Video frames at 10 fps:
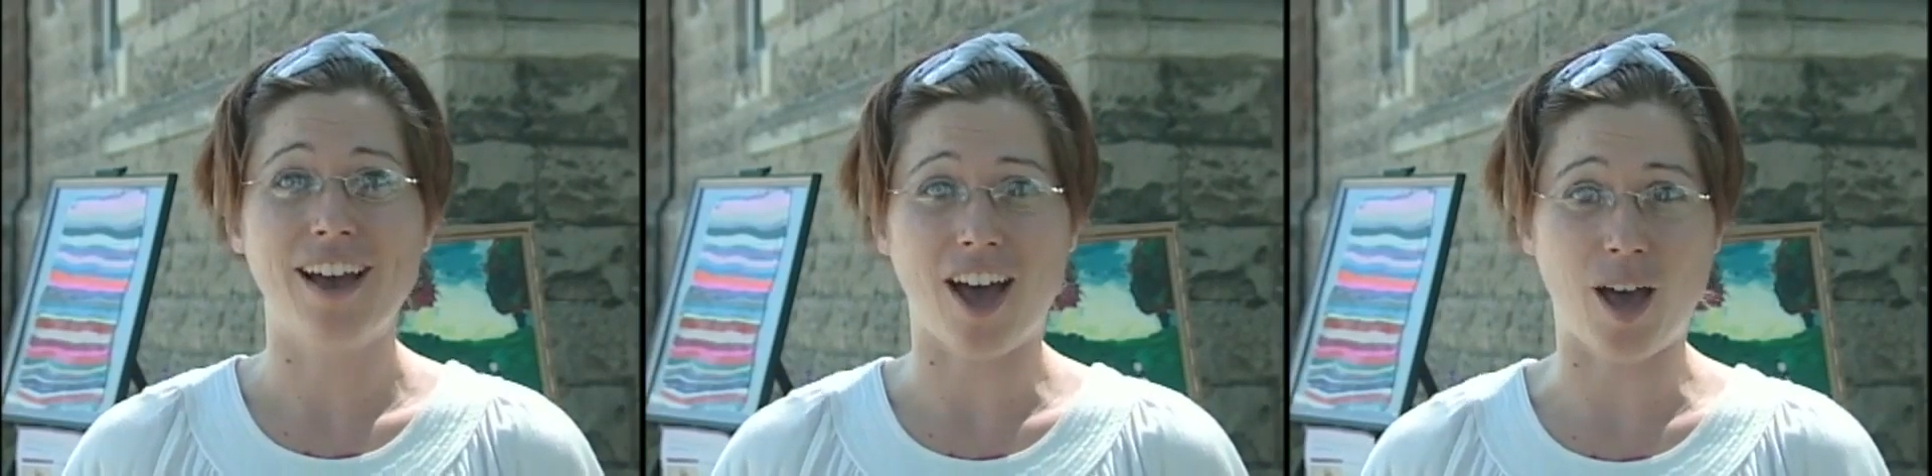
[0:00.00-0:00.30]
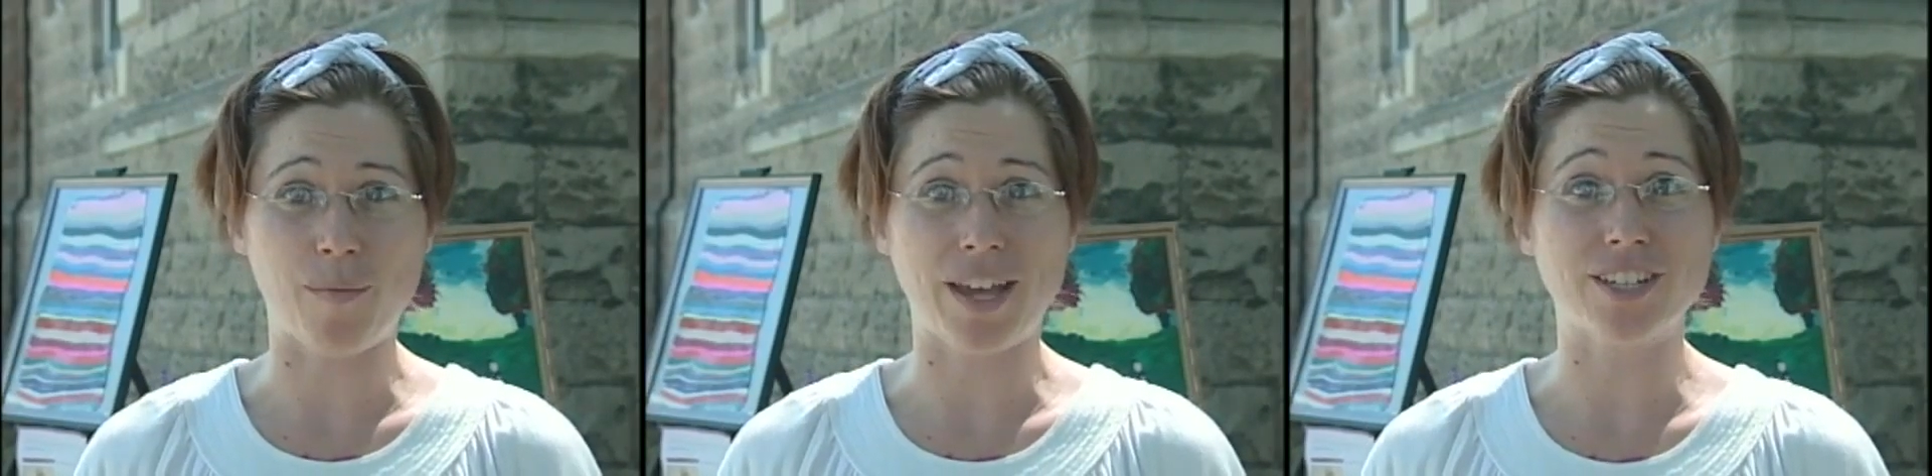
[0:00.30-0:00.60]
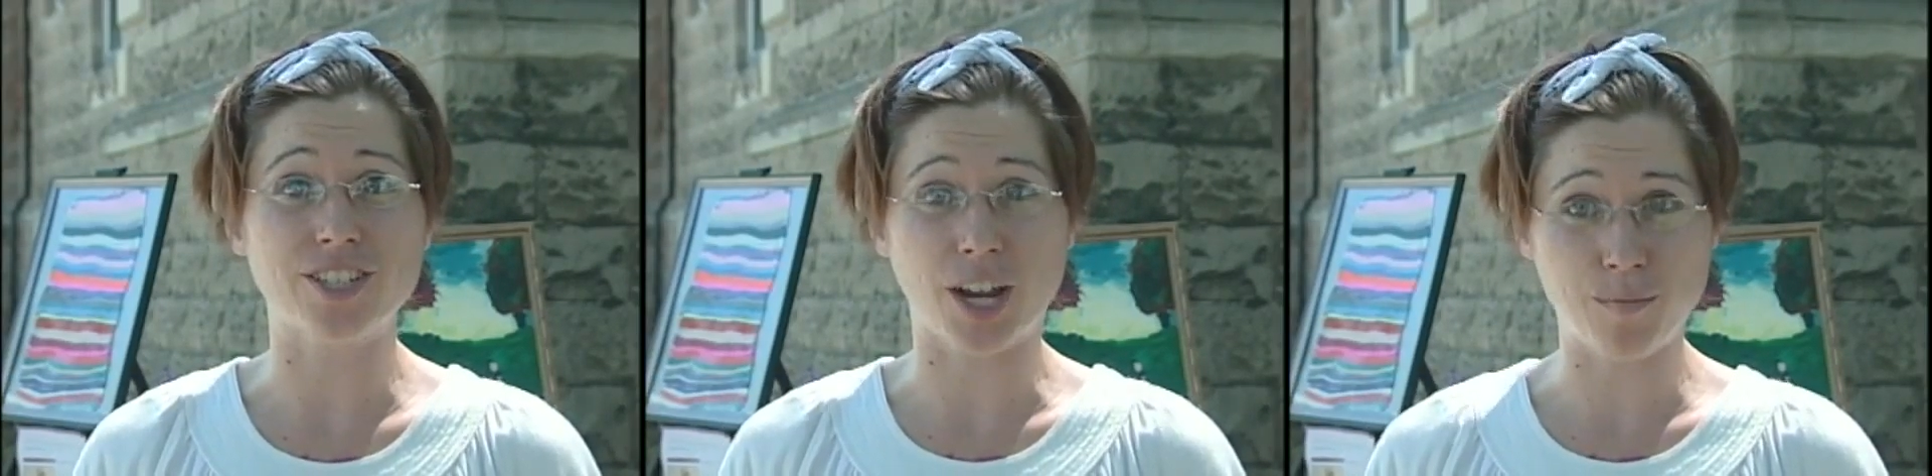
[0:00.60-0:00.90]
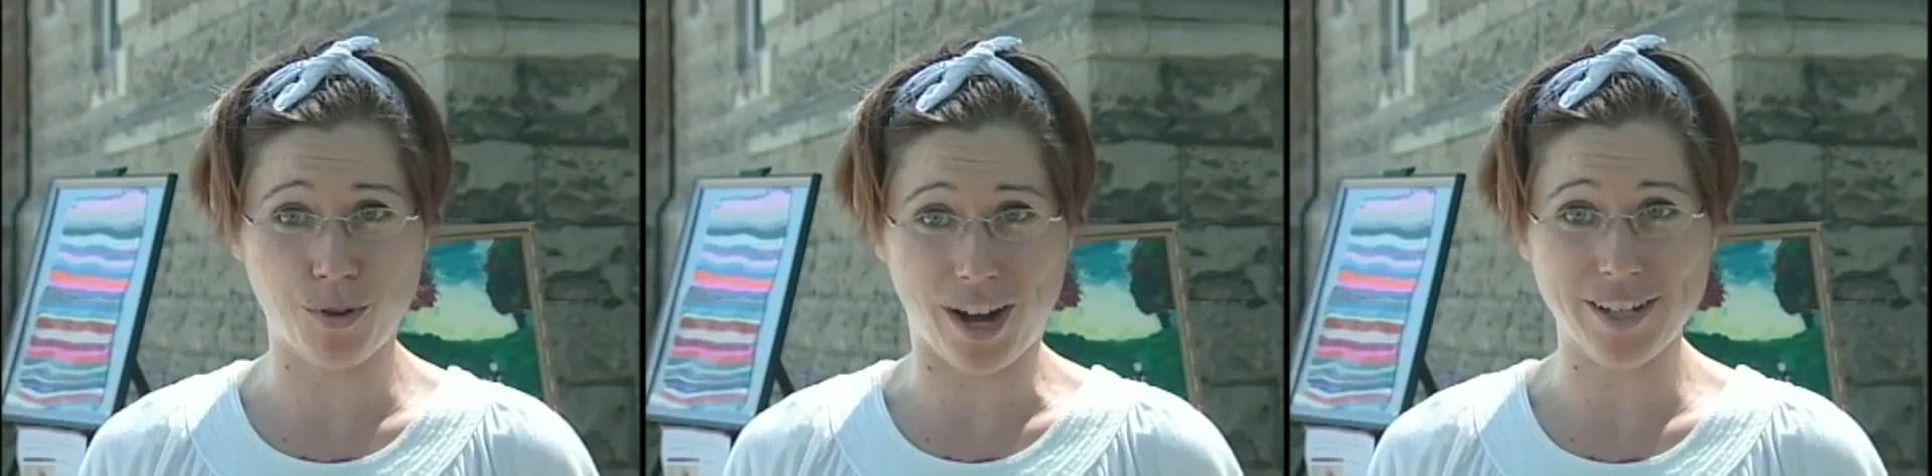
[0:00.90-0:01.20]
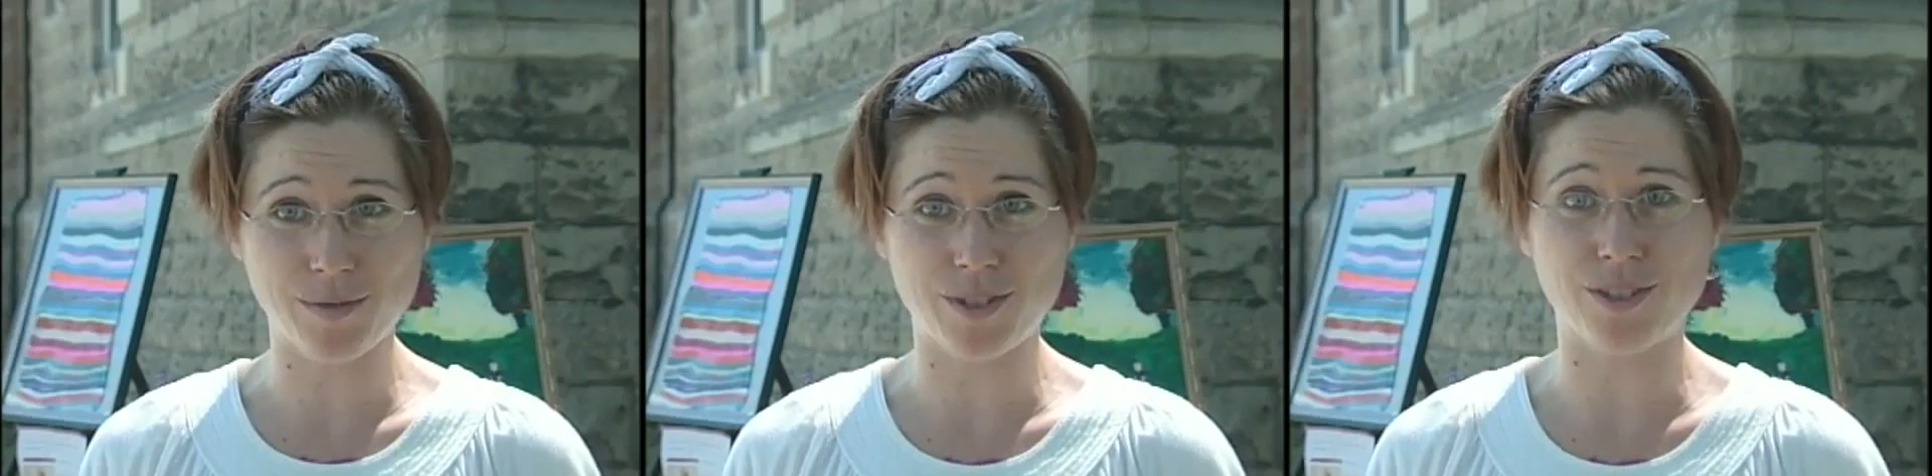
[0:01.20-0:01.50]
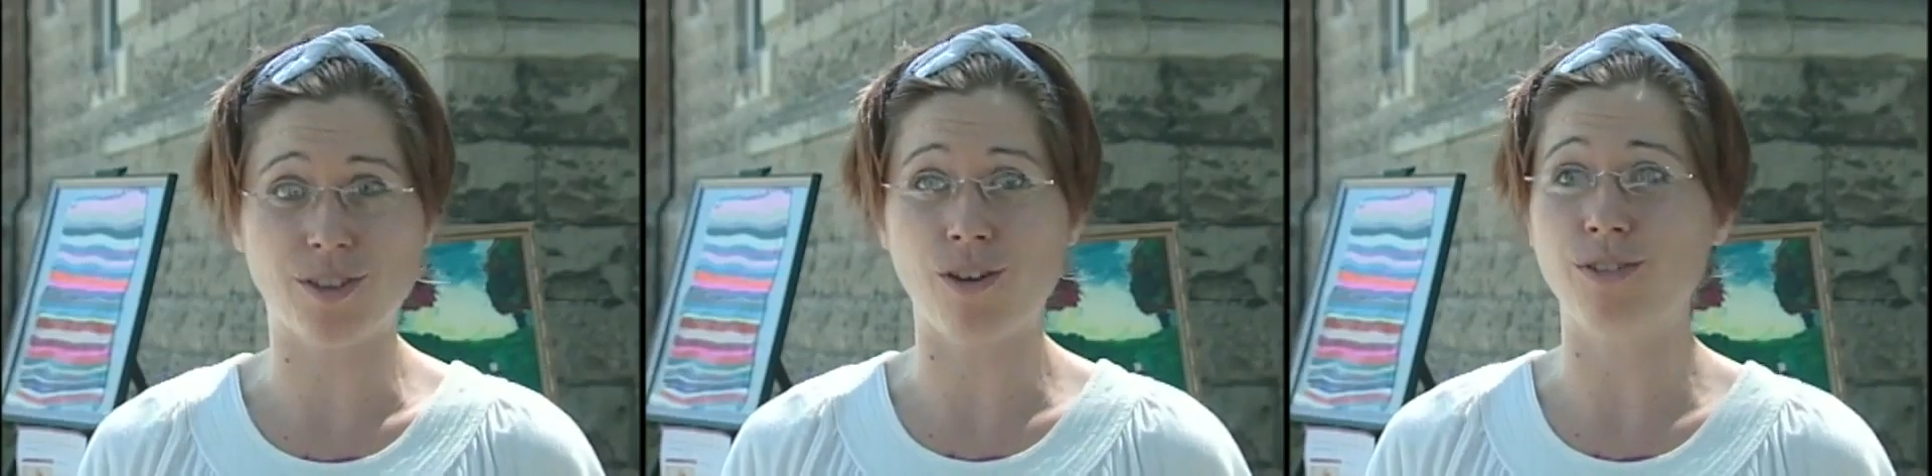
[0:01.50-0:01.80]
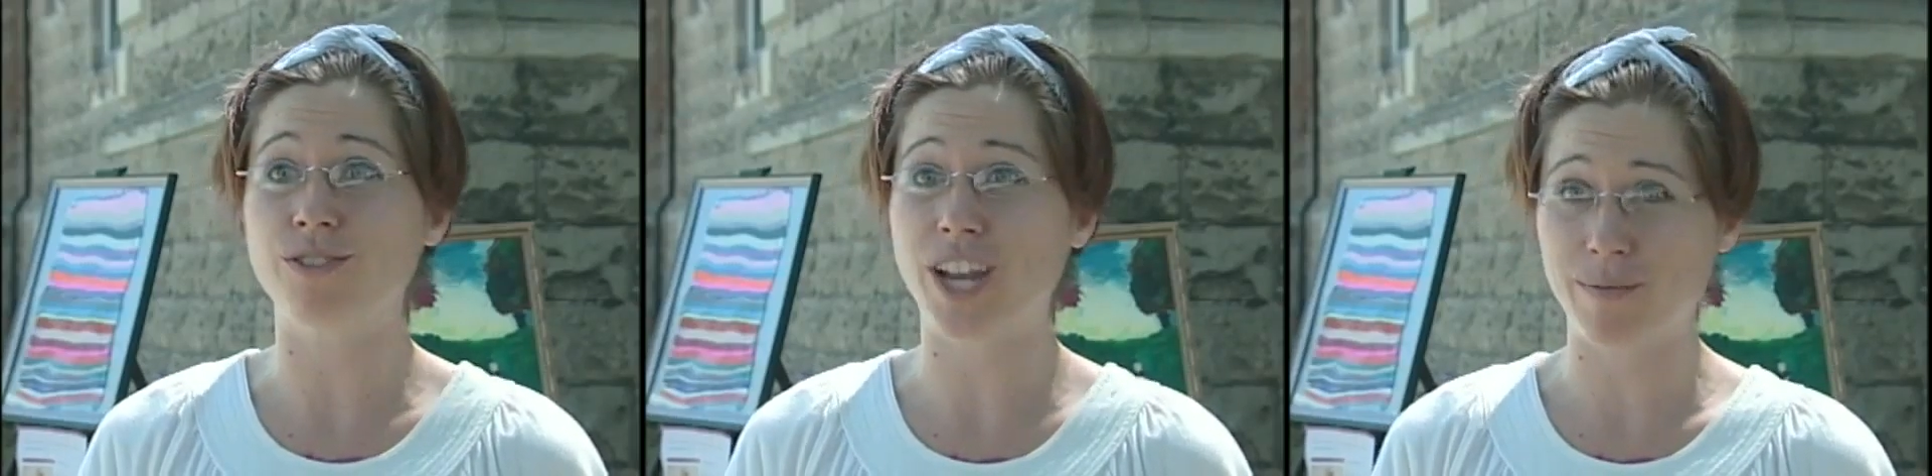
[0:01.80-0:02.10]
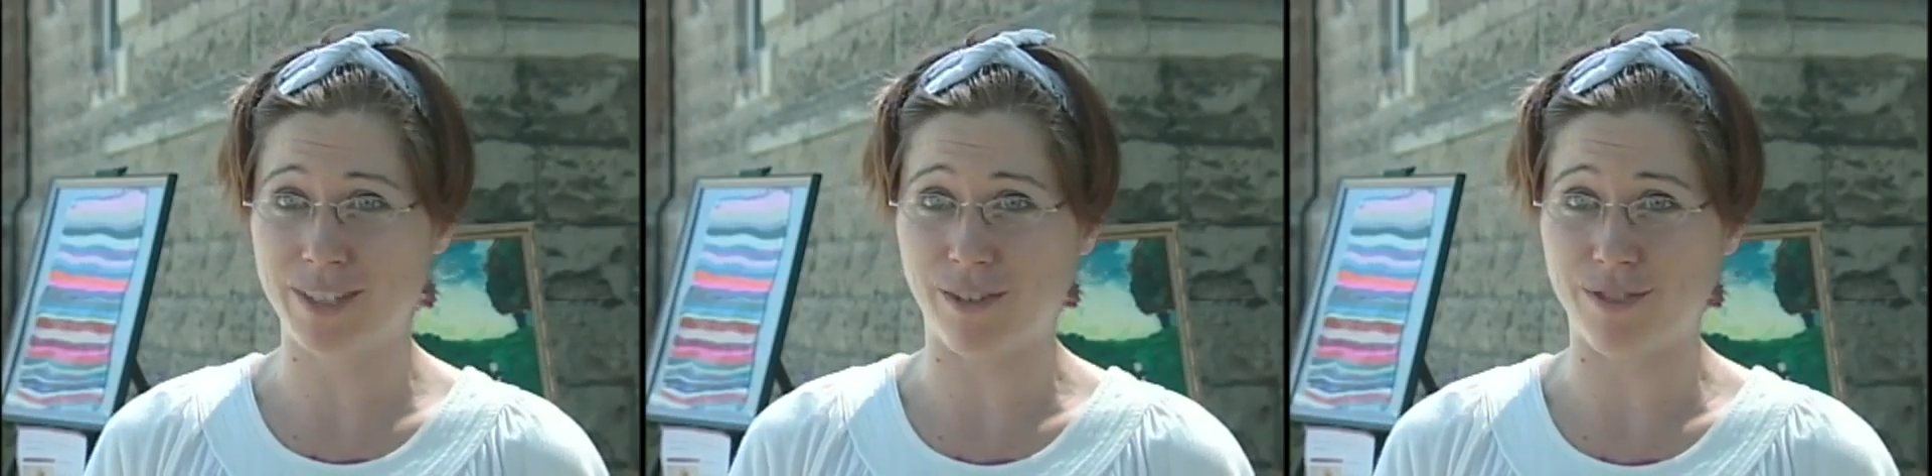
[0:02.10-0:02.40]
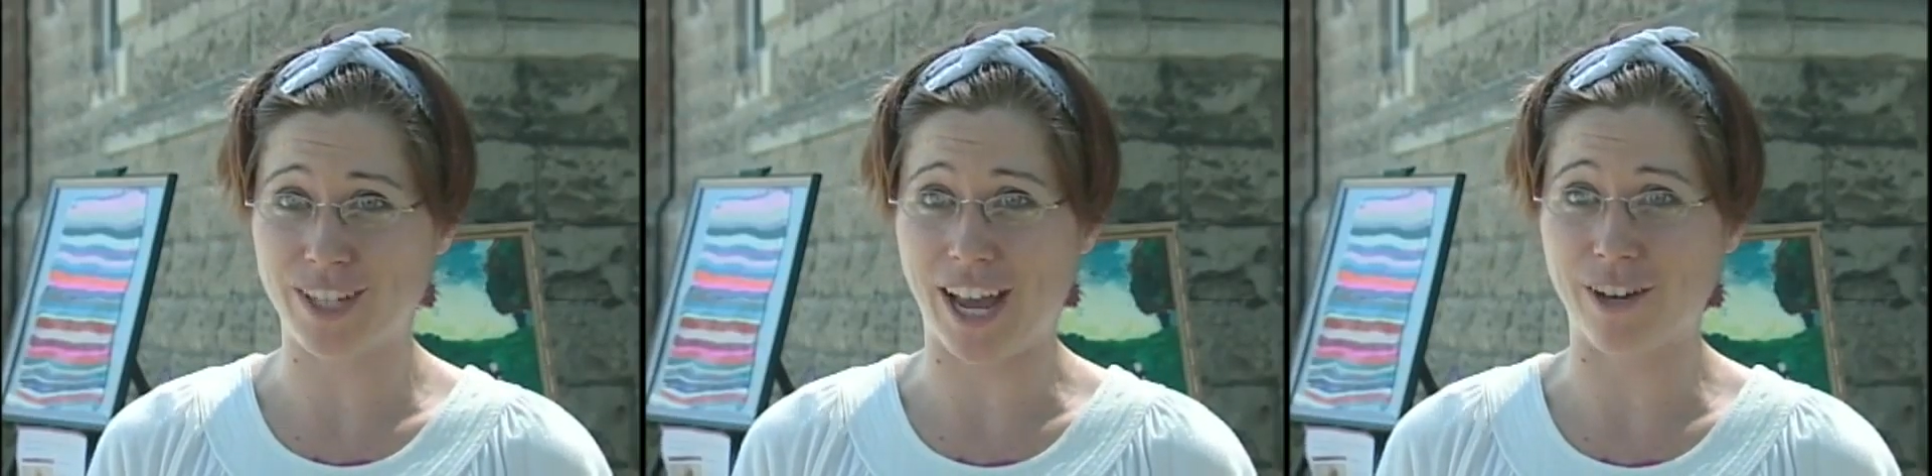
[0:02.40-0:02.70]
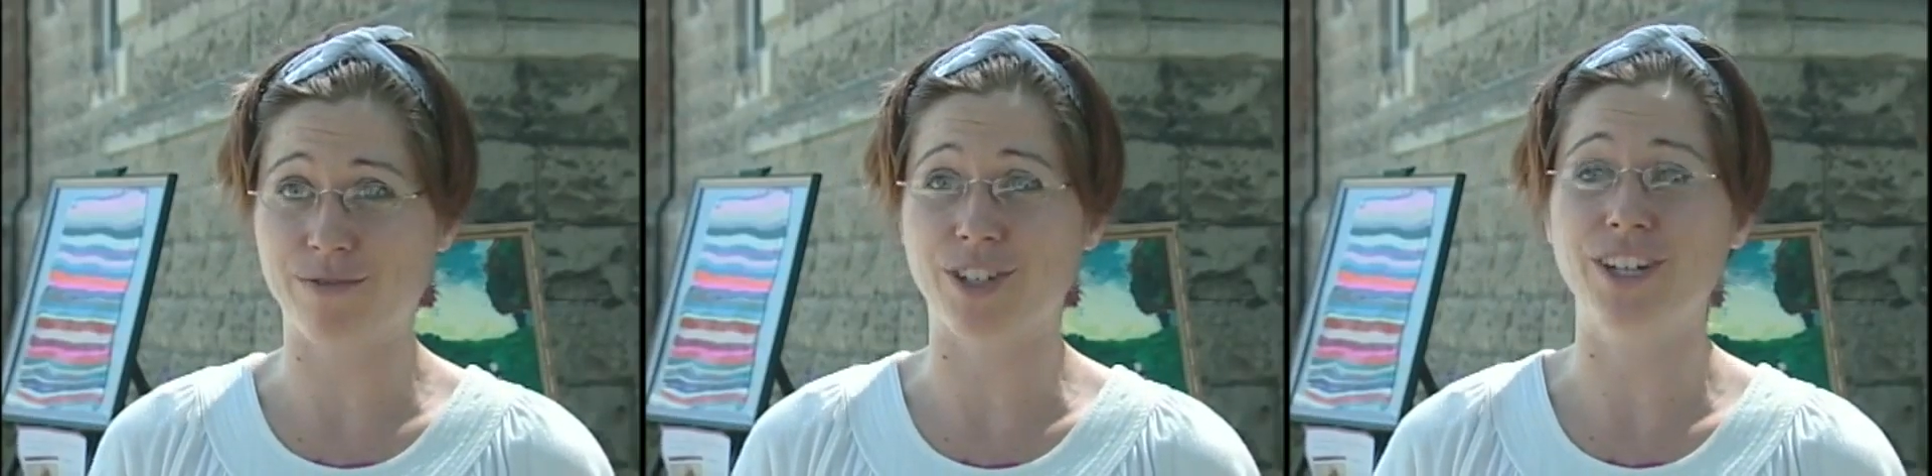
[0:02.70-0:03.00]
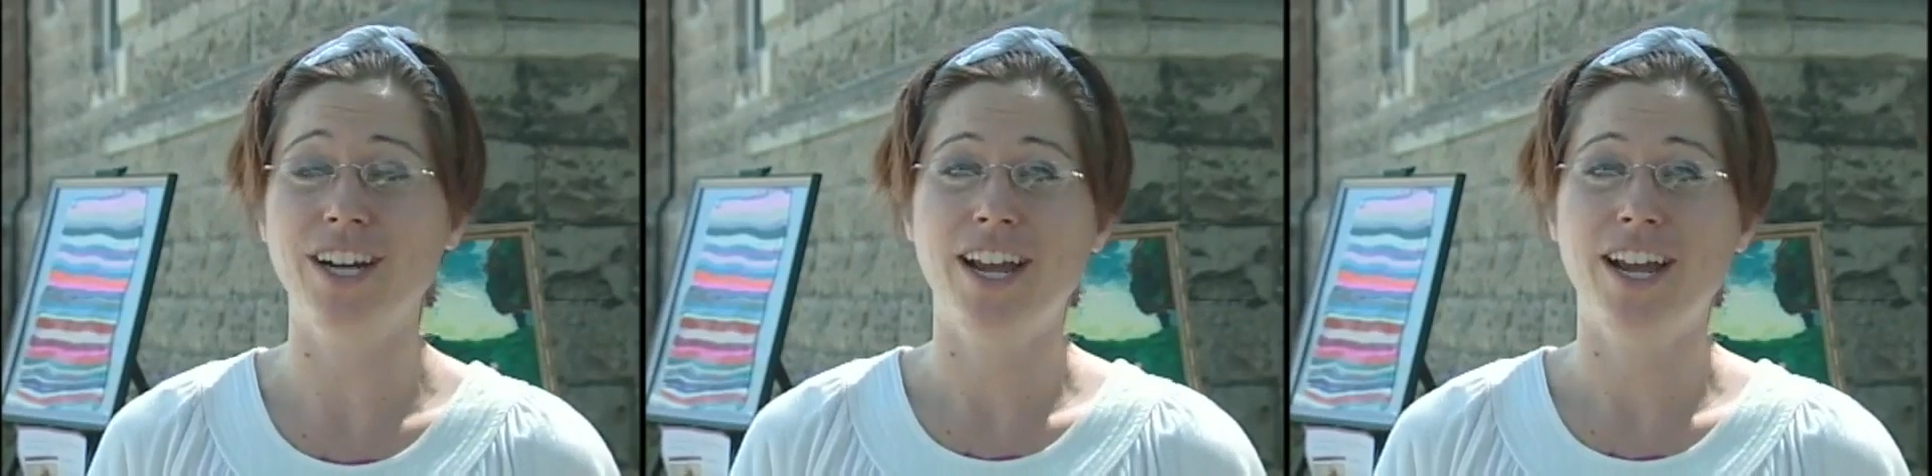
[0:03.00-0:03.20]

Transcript: um, and Jen Price, which is a local Jamestown photographer.